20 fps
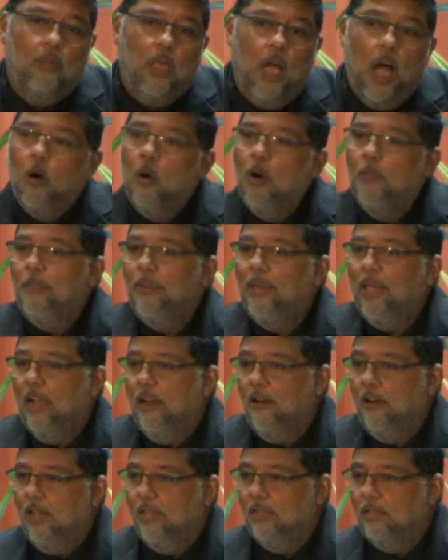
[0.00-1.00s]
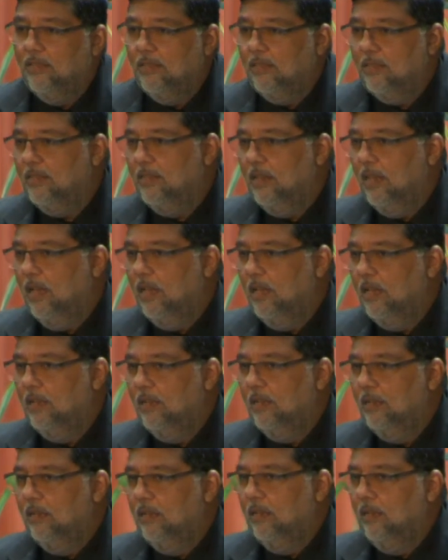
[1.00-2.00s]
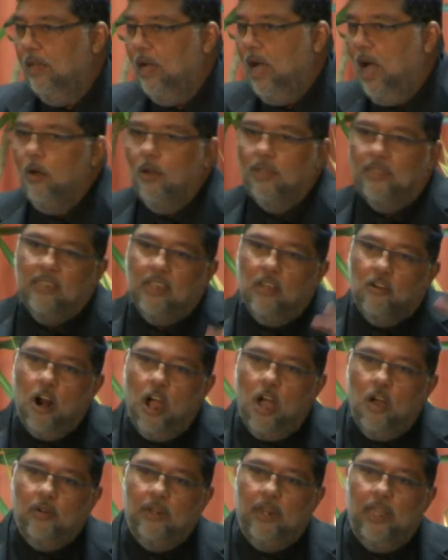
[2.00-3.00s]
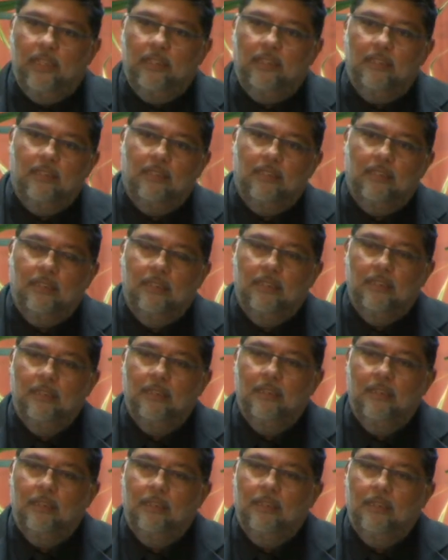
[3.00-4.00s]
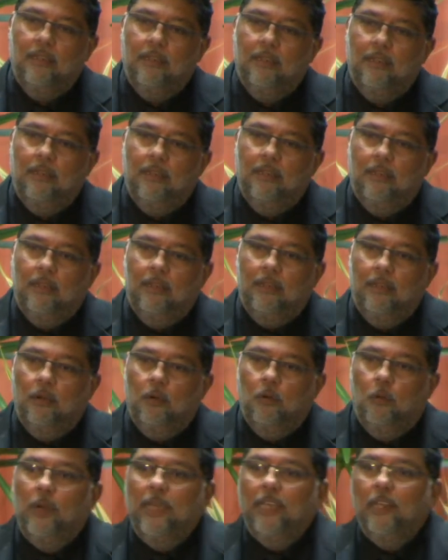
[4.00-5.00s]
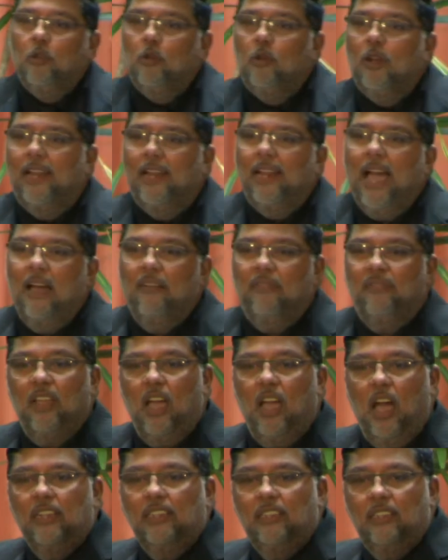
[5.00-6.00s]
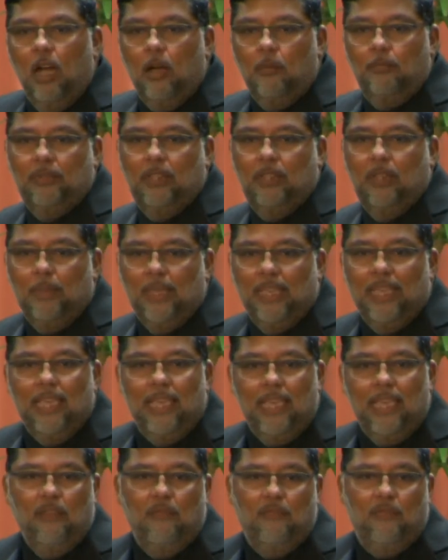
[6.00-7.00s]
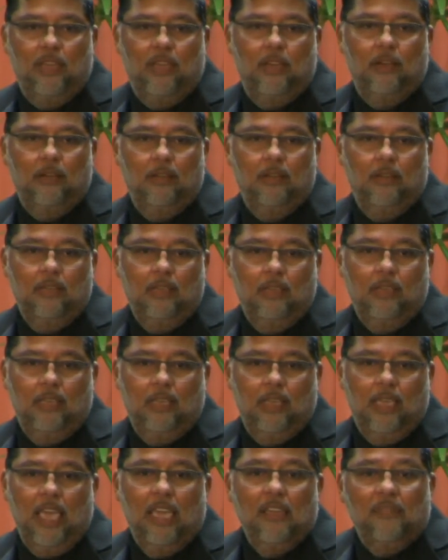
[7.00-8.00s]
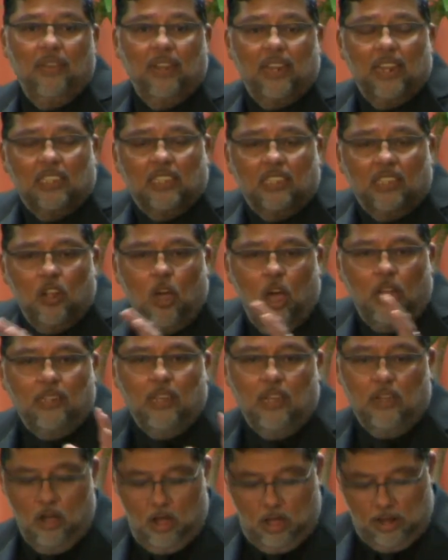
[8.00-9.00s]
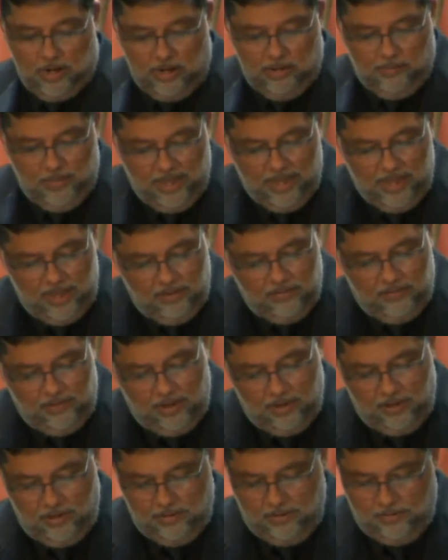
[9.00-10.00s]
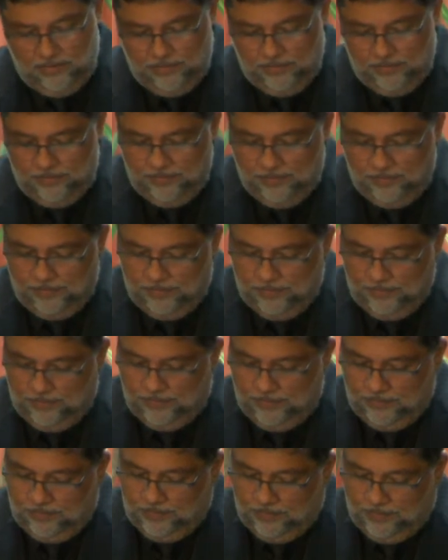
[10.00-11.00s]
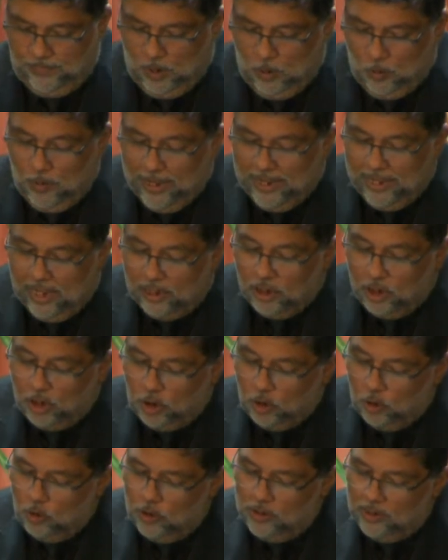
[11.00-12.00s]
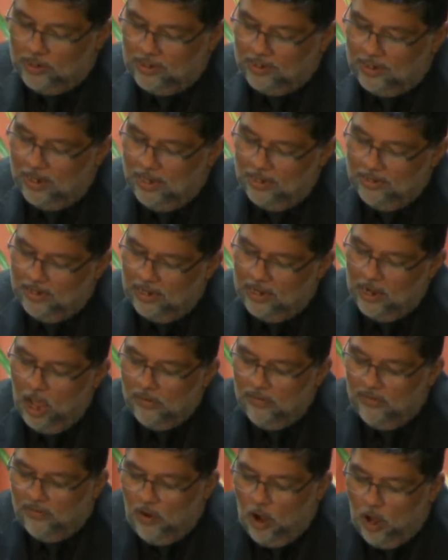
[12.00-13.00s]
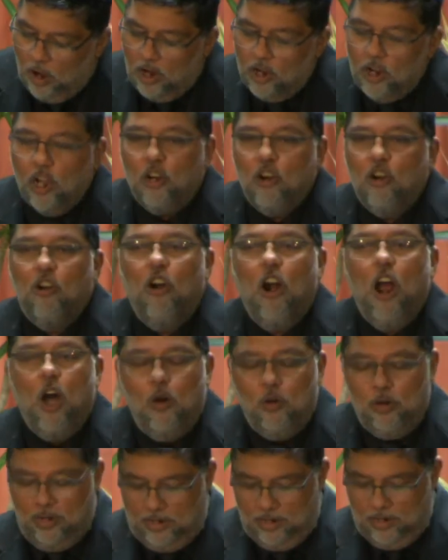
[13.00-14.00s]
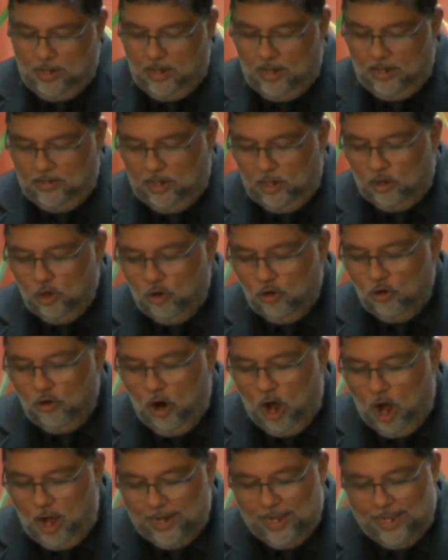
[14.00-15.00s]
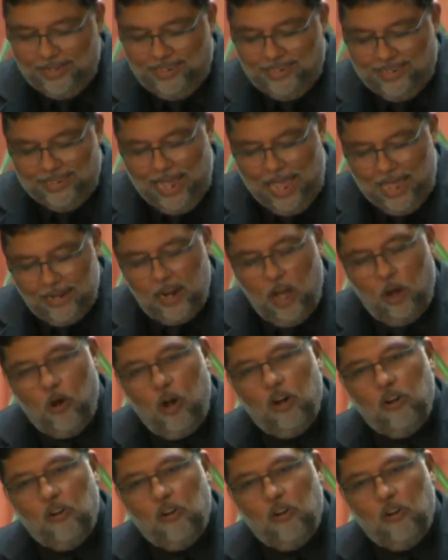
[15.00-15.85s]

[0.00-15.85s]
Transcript: Our parents, our surroundings, we do not have to adopt the behavior if it is not a godly behavior. We can choose to not follow the crowd to do wrong and stand our